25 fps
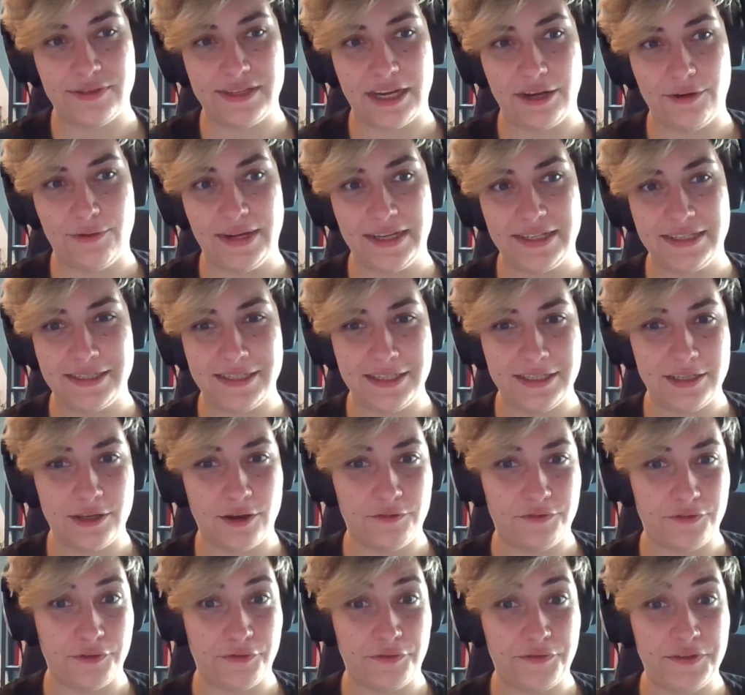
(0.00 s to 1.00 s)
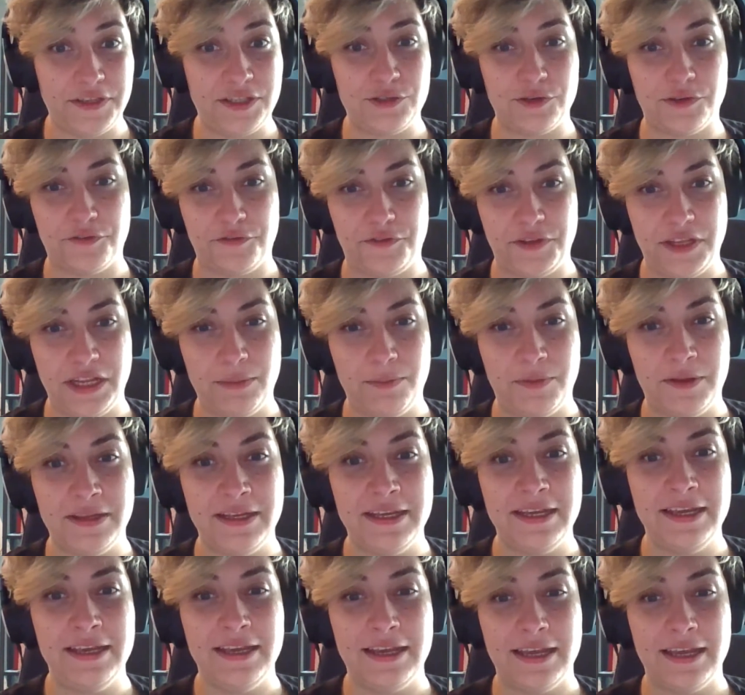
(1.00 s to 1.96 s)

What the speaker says: directing of a feature film,